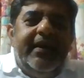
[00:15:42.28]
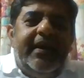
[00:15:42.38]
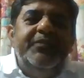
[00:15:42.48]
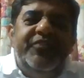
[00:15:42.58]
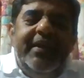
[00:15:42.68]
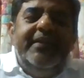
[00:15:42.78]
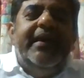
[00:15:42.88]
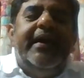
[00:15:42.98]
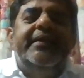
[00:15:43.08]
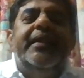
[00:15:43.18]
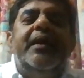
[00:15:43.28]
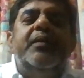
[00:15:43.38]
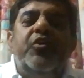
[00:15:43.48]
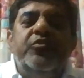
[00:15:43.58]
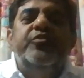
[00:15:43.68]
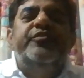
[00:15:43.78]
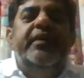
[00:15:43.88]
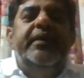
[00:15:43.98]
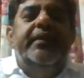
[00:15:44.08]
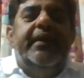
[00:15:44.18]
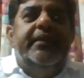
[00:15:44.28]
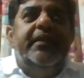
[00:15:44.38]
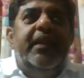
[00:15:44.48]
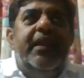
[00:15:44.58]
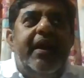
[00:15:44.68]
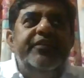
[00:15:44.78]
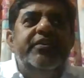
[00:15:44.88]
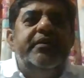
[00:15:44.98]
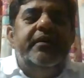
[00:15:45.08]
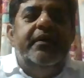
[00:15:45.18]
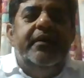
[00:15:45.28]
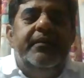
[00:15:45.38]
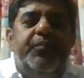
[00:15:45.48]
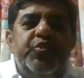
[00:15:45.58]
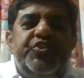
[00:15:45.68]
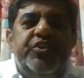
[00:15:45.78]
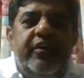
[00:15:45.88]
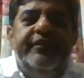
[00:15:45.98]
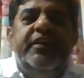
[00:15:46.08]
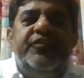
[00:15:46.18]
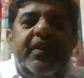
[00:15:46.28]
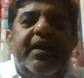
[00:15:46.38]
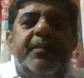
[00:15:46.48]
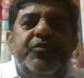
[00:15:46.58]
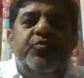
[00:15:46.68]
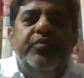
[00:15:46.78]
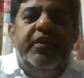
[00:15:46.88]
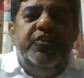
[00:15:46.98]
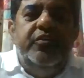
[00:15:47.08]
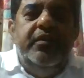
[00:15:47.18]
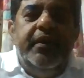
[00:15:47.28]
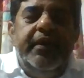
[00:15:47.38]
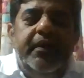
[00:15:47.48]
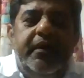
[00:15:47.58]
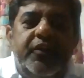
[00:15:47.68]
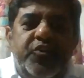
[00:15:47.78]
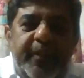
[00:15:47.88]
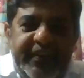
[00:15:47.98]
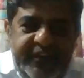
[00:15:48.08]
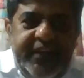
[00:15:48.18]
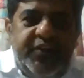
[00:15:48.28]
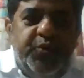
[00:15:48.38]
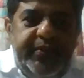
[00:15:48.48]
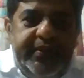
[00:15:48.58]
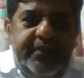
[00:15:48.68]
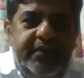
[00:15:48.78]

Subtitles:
I'm saying that, and I'm also saying that the larger portion of this will come through the domestic route.